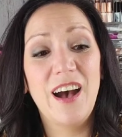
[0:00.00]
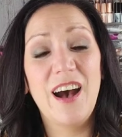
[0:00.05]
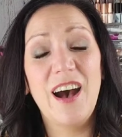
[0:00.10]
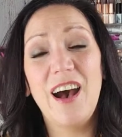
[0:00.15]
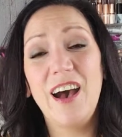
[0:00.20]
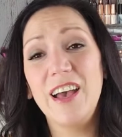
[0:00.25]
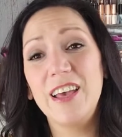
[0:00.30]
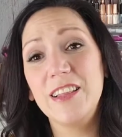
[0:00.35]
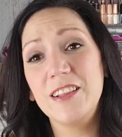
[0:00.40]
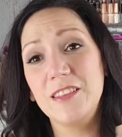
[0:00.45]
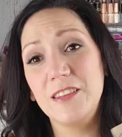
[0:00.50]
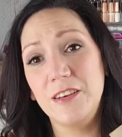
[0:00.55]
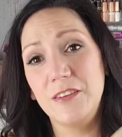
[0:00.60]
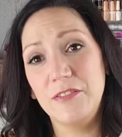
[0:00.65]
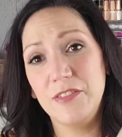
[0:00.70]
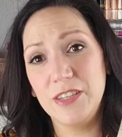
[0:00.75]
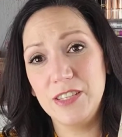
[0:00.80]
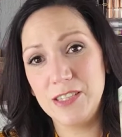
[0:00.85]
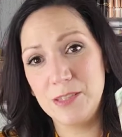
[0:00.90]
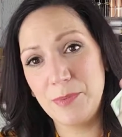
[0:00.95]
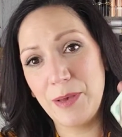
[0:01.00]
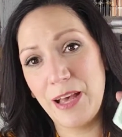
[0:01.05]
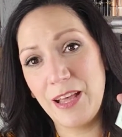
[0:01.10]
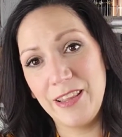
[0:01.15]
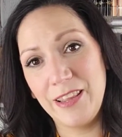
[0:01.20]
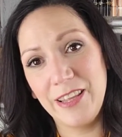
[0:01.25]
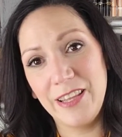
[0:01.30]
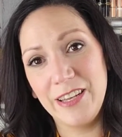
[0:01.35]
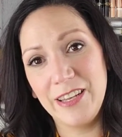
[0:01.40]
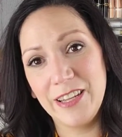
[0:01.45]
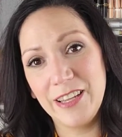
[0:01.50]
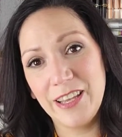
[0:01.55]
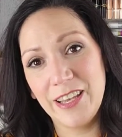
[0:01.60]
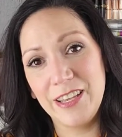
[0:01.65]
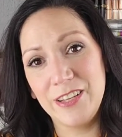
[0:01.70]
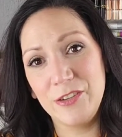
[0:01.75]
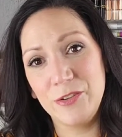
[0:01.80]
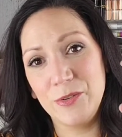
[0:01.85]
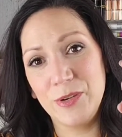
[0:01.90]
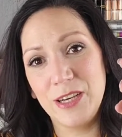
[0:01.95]
I love this palette. And
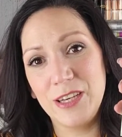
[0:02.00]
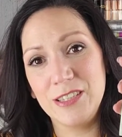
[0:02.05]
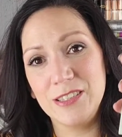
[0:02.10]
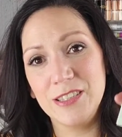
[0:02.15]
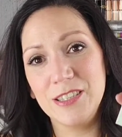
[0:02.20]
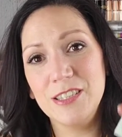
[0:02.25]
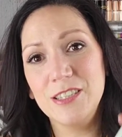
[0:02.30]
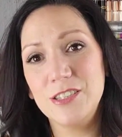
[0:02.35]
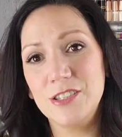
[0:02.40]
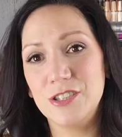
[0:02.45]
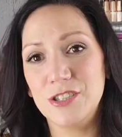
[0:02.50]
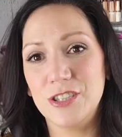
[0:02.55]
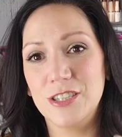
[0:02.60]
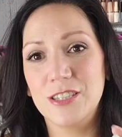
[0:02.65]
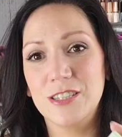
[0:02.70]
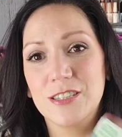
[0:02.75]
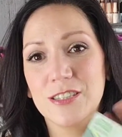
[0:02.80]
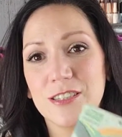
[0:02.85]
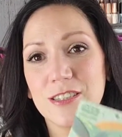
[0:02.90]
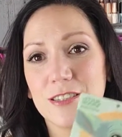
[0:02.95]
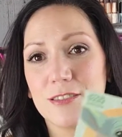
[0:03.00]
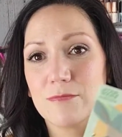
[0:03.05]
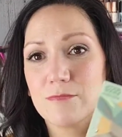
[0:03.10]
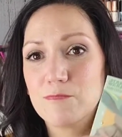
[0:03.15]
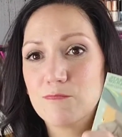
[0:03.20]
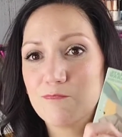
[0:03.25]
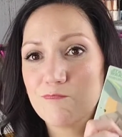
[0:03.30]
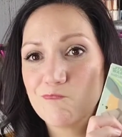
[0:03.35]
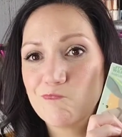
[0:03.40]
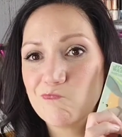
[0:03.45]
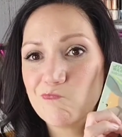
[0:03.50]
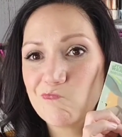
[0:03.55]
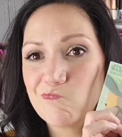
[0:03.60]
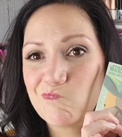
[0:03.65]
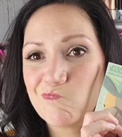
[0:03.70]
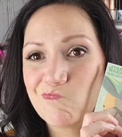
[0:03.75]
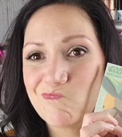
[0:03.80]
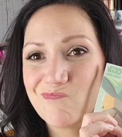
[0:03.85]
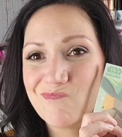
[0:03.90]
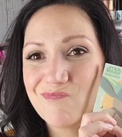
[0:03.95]
again, you guys, it's just,
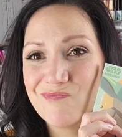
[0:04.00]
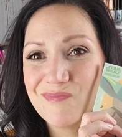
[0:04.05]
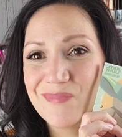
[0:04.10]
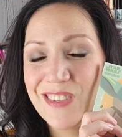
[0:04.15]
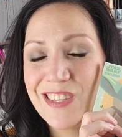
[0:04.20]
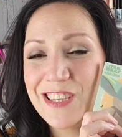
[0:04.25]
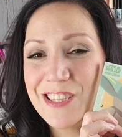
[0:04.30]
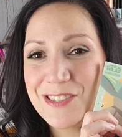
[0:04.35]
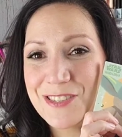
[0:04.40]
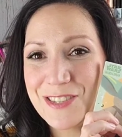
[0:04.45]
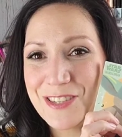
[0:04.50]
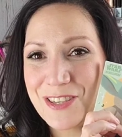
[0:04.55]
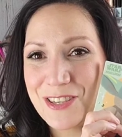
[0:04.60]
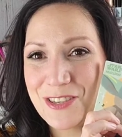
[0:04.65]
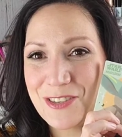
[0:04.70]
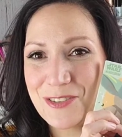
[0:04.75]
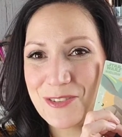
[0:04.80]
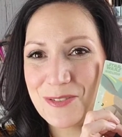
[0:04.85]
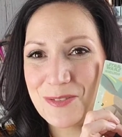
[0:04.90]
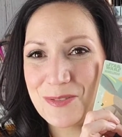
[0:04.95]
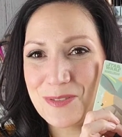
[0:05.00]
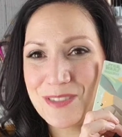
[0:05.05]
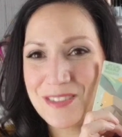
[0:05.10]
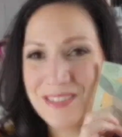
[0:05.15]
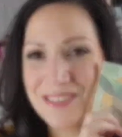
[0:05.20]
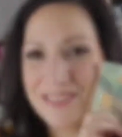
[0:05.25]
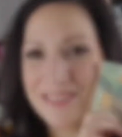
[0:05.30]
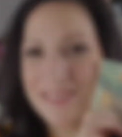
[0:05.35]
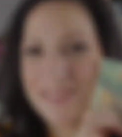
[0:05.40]
he's cute.